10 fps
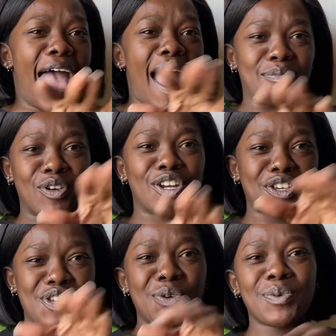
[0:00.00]
I'm gonna
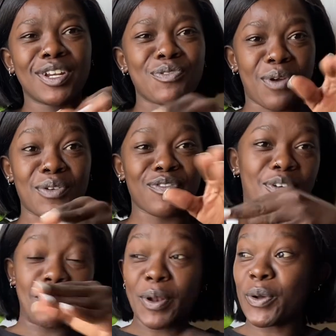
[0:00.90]
queue in a round of
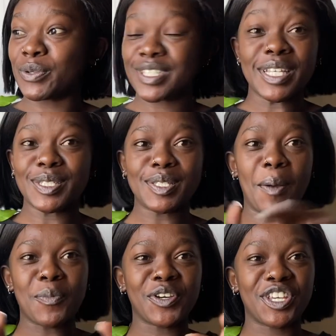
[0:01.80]
applause
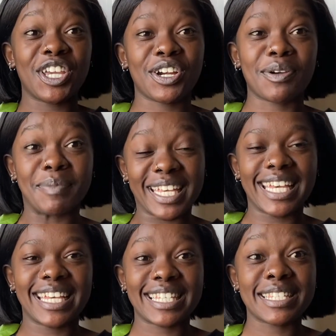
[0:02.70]
somewhere here
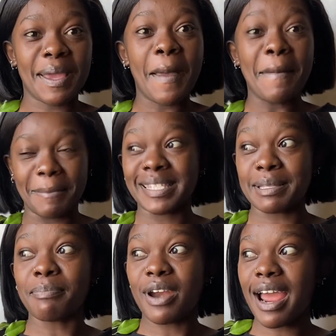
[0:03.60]
because
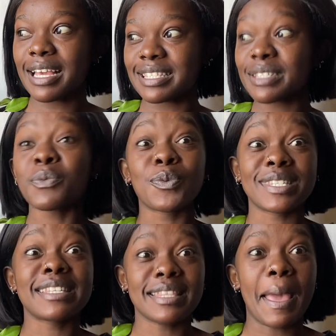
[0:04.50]
Mr. Price
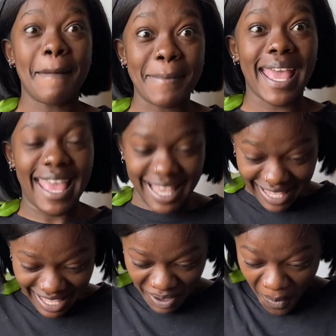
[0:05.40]
was in their
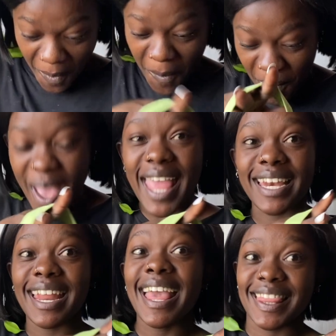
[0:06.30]
bag
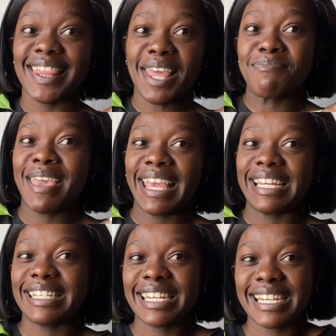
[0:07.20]
when they
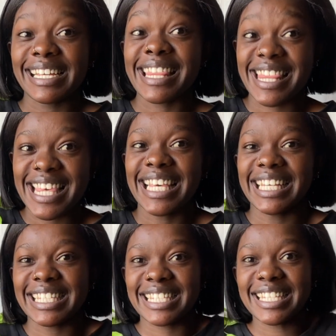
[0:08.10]
made
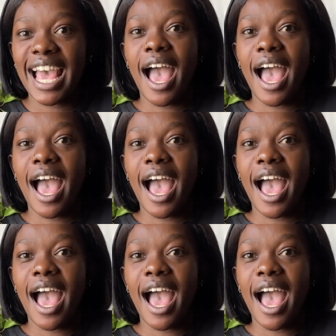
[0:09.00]
these